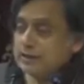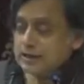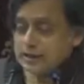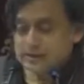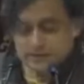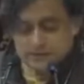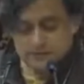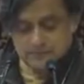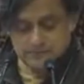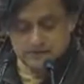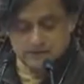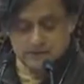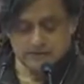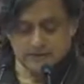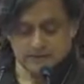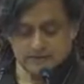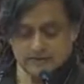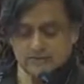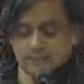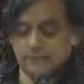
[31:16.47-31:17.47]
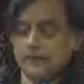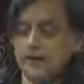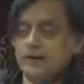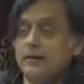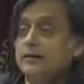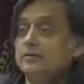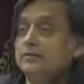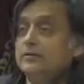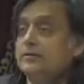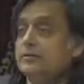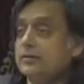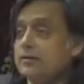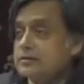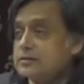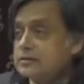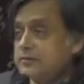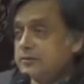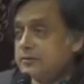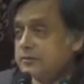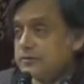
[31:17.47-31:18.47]
less stability. The
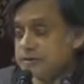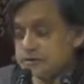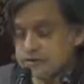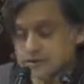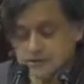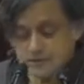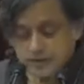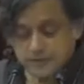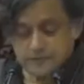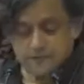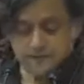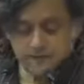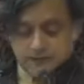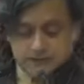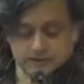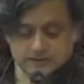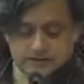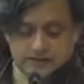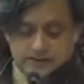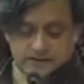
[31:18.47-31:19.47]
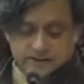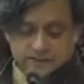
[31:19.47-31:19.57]
reason for this is obvious.